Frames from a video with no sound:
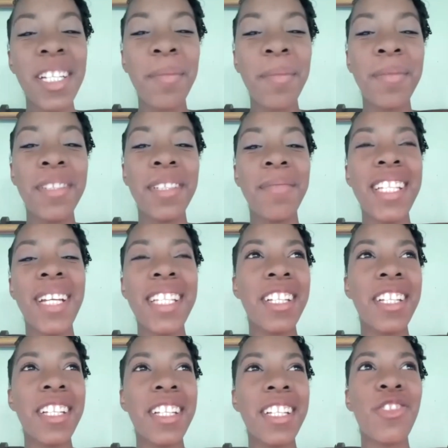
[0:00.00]
the
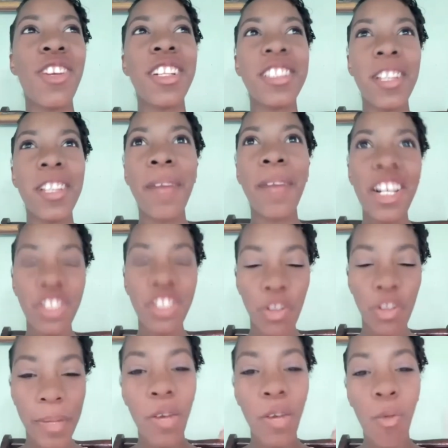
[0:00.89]
basic instructions of
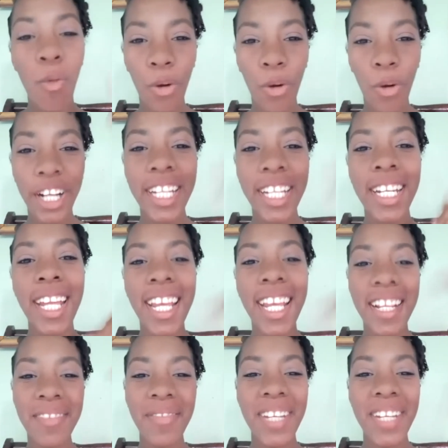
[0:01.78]
actually being working
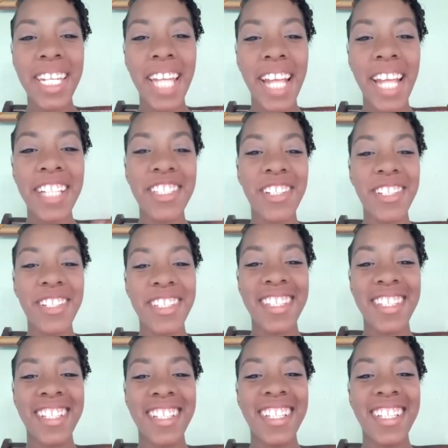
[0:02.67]
in me, and there's